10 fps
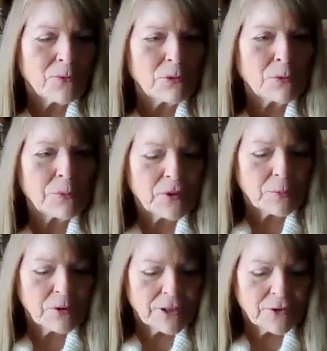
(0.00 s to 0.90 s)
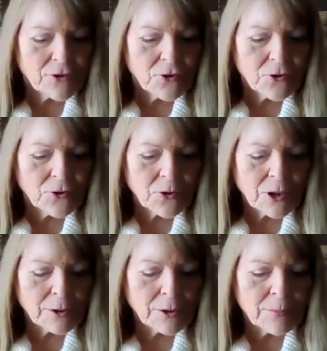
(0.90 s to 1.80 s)
And what would be some advice
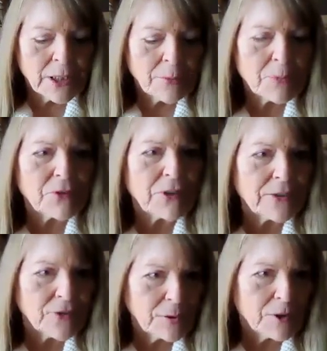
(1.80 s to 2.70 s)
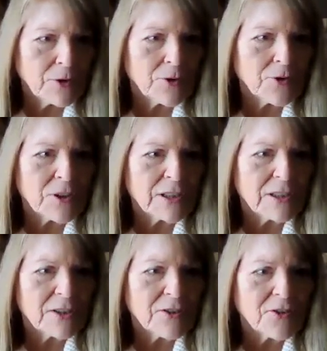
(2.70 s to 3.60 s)
to prevent some of those
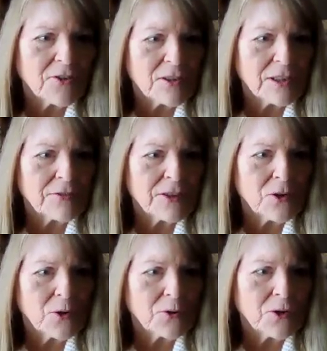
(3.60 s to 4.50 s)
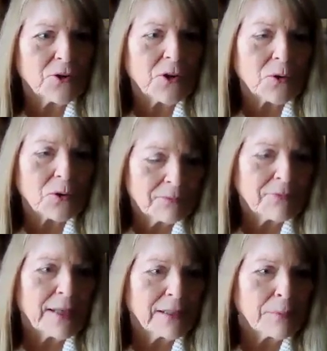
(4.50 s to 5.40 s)
conditions and stuff so you don't
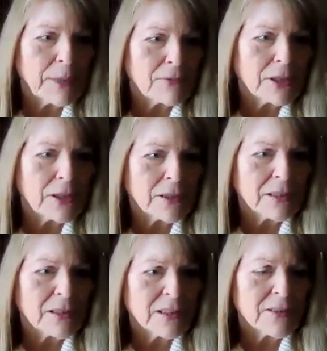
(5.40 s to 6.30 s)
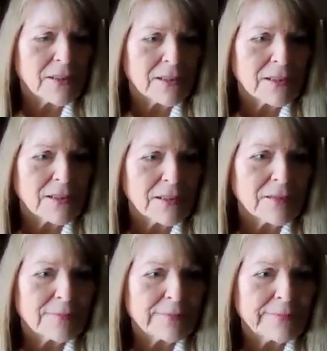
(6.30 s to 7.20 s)
end up having heart disease?